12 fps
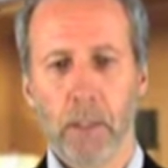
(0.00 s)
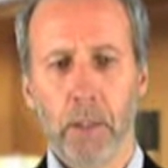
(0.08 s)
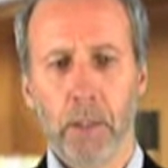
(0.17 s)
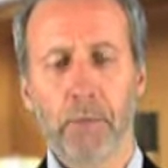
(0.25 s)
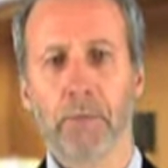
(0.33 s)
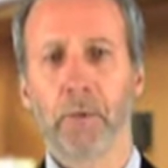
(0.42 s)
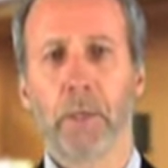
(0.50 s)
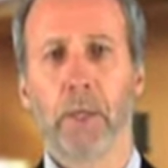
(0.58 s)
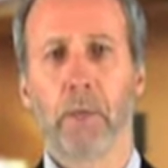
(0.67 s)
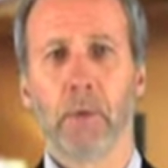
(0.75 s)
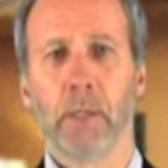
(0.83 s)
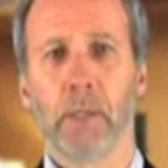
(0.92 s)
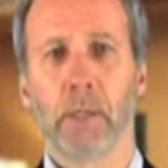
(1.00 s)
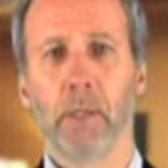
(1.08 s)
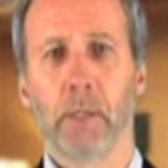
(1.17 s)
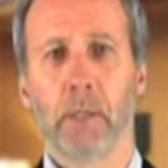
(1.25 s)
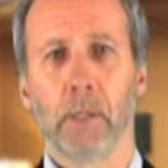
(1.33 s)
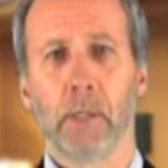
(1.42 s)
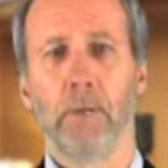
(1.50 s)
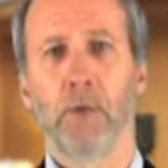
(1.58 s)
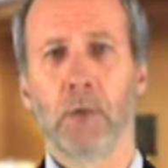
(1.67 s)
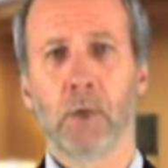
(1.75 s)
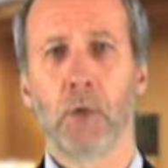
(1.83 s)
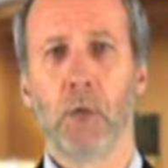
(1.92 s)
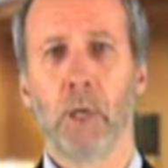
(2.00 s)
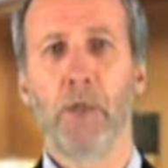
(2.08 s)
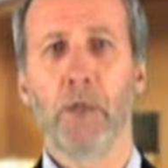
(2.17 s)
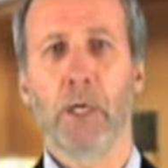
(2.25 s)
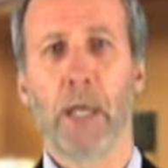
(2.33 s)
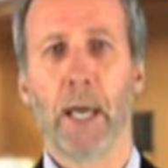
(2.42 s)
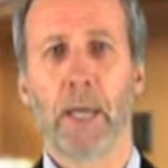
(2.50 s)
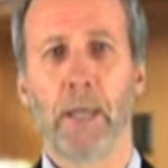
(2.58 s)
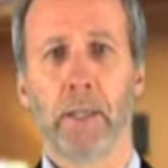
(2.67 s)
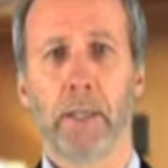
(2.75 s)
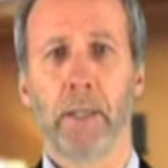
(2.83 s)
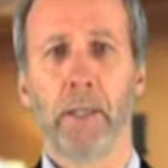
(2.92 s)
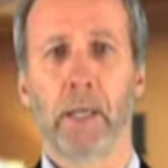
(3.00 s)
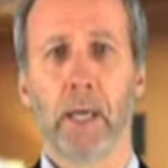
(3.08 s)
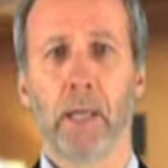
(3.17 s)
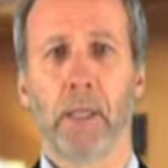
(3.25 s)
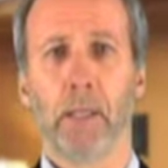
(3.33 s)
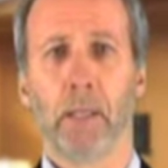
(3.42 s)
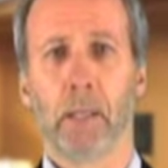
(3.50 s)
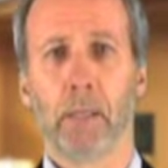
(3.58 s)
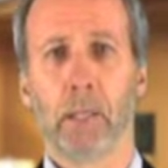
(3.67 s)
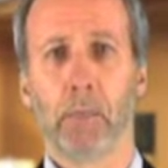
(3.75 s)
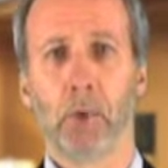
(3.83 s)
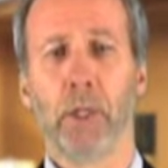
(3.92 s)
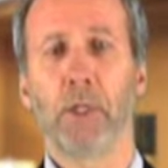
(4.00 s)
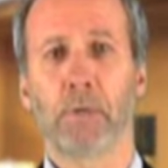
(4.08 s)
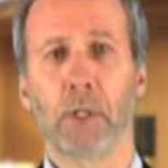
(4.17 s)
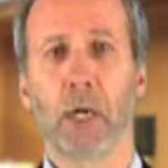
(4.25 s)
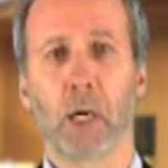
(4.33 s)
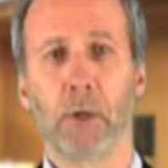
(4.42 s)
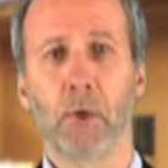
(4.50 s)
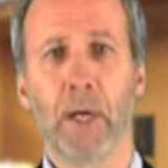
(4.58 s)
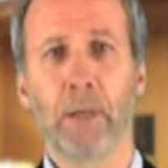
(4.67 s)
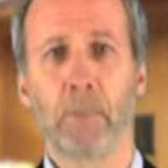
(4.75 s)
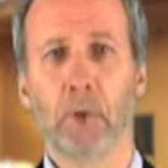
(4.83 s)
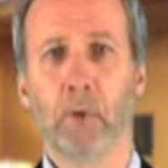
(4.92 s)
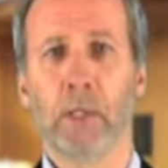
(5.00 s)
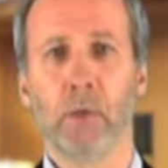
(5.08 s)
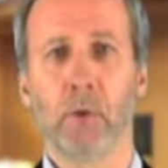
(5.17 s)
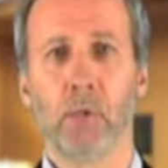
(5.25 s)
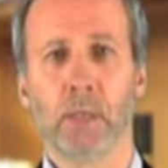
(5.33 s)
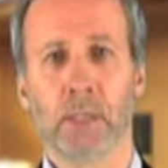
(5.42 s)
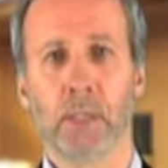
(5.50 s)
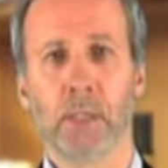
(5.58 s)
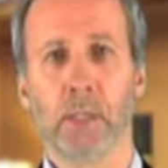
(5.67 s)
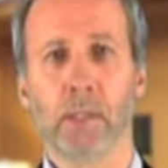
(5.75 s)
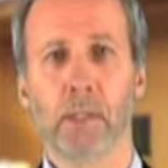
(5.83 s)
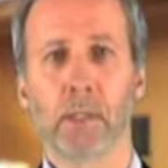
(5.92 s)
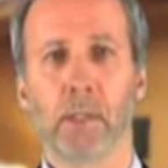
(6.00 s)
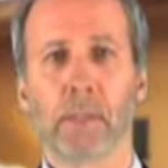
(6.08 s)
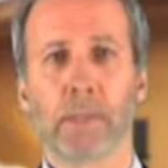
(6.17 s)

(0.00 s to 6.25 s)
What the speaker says: if the situation at hand is a breach of a contract between two businesses,